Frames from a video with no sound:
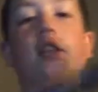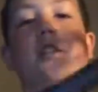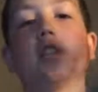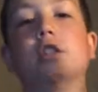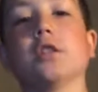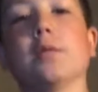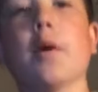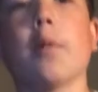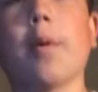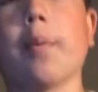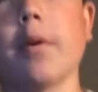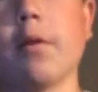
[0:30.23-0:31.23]
This is just my
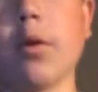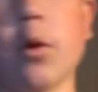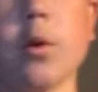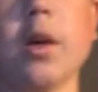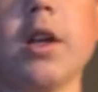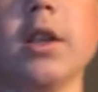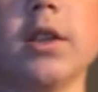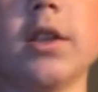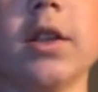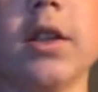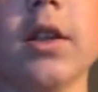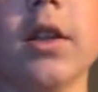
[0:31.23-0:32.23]
weapon of choice.